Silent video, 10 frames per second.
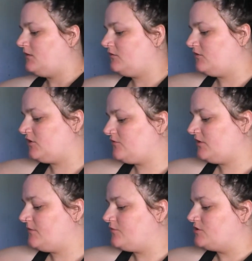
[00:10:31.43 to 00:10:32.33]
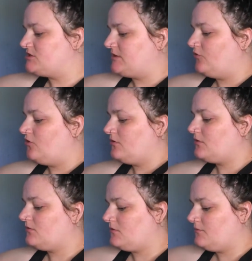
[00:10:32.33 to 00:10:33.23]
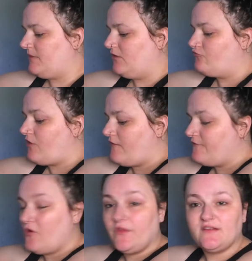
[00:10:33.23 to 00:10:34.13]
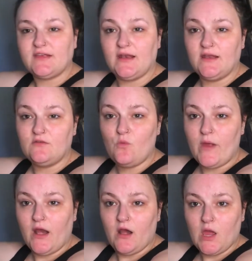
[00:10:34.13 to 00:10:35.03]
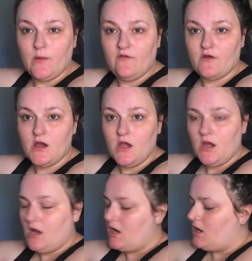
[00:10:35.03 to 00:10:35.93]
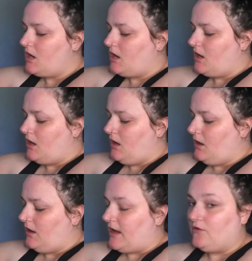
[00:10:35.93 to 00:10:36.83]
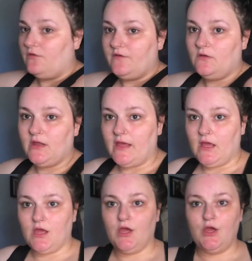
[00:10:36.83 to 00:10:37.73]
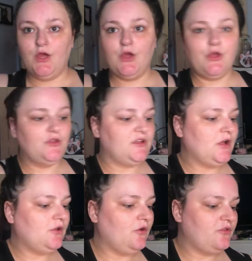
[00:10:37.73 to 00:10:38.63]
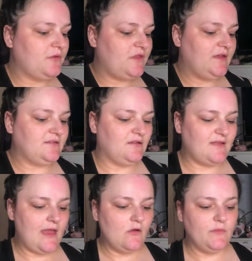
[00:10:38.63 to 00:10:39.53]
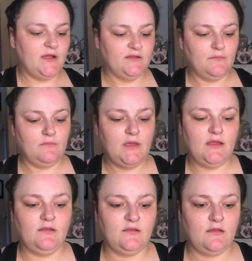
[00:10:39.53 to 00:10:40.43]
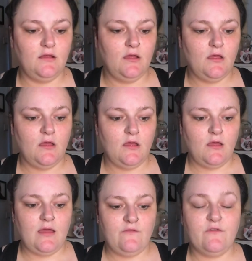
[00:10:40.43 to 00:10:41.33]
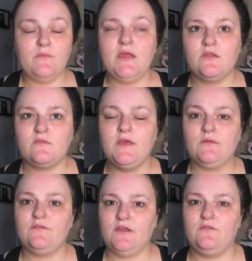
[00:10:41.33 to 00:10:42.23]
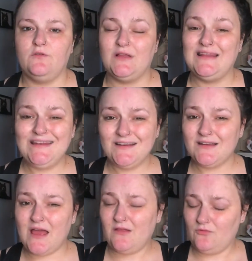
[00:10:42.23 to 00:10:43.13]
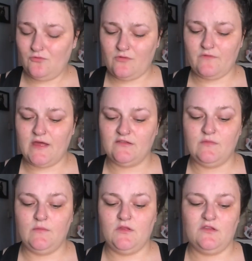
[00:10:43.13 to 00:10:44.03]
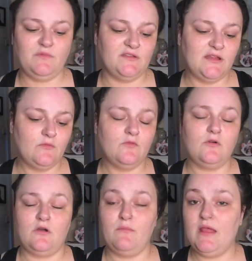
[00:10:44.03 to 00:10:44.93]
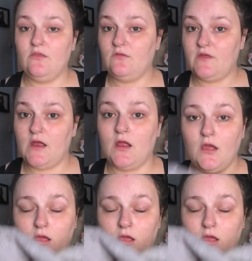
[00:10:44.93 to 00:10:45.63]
So it's just really important. I'm not being rough on the skin as it were, however I do feel like using a cloth with this does help because it makes, for me it just makes my face feel cleaner. I don't know if that's maybe just placebo or a mental thing,